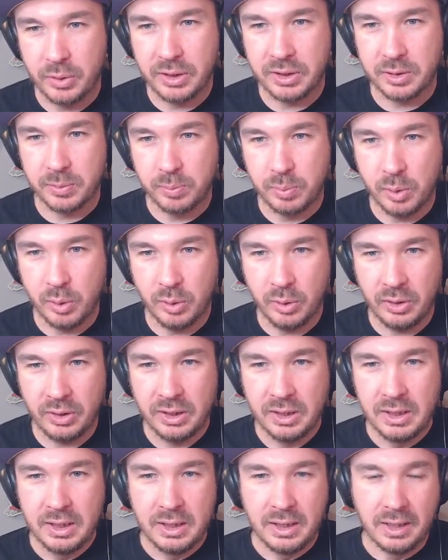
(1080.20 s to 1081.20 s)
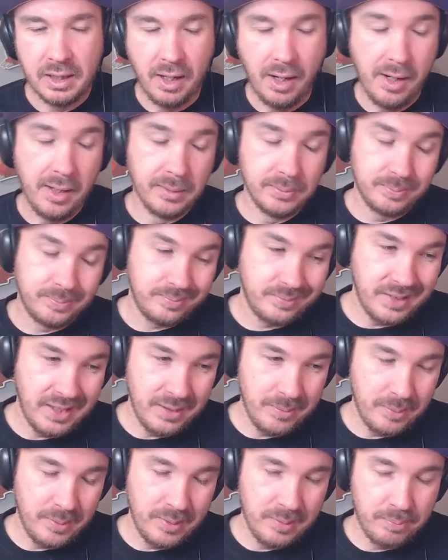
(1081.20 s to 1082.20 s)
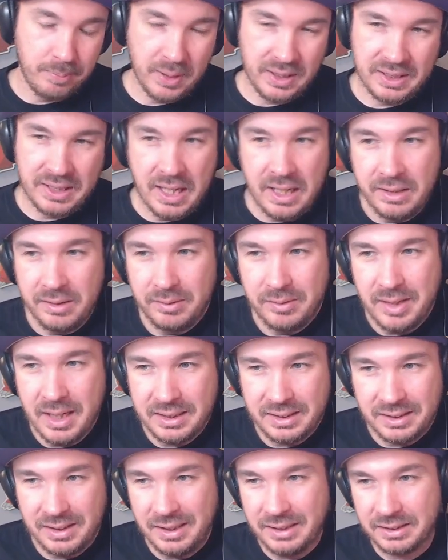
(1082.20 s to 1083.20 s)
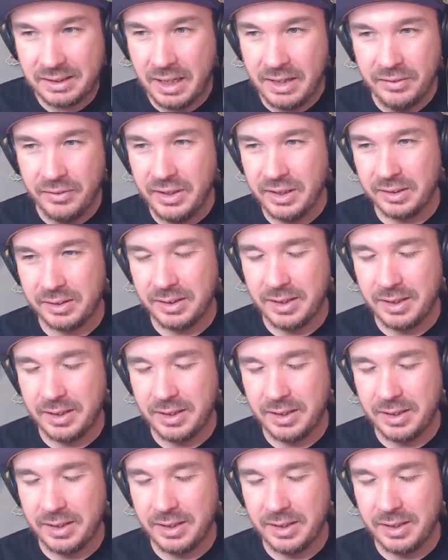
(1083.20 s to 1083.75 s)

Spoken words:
board. But then that's kind of it.